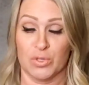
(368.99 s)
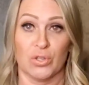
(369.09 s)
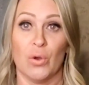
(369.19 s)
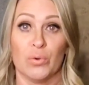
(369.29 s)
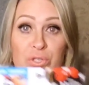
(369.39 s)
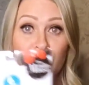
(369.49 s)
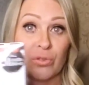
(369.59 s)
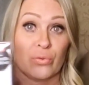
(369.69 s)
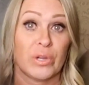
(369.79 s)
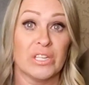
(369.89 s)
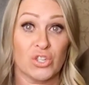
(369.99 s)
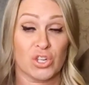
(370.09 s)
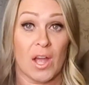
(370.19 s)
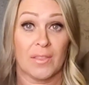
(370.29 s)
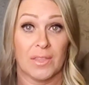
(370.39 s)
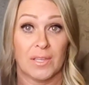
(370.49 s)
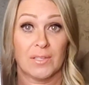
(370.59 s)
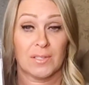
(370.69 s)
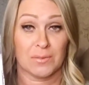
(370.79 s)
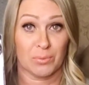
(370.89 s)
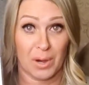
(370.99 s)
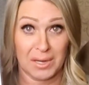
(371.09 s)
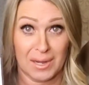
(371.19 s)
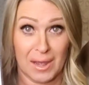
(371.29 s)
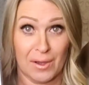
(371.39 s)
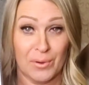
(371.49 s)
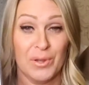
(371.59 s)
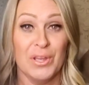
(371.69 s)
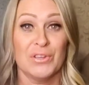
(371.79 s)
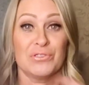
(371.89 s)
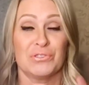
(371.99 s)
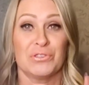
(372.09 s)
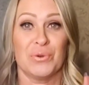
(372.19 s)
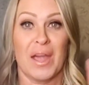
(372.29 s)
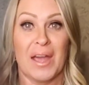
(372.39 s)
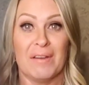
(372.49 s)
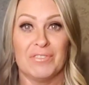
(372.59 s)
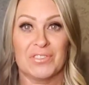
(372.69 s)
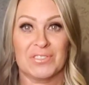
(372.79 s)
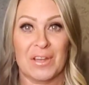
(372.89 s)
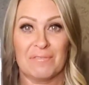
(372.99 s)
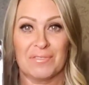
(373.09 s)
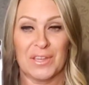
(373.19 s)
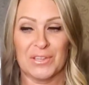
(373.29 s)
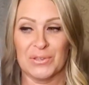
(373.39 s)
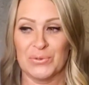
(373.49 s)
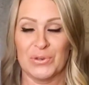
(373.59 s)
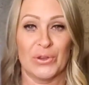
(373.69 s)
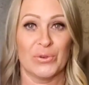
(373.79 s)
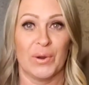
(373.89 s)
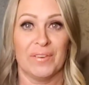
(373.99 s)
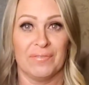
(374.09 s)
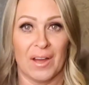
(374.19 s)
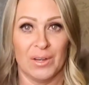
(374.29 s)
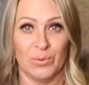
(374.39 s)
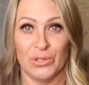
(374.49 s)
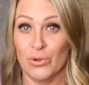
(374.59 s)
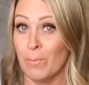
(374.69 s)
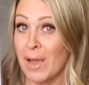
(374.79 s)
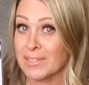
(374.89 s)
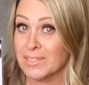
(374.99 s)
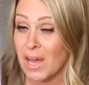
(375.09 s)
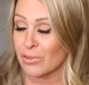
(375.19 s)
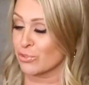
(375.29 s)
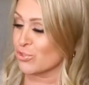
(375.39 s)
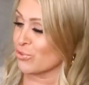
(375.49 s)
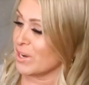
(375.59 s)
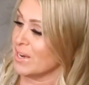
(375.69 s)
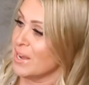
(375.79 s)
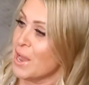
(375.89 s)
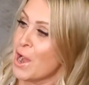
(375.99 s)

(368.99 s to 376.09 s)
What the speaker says: So screenshot this right now, so you have the stuff that you know you want to find when you go back to Dollar Tree.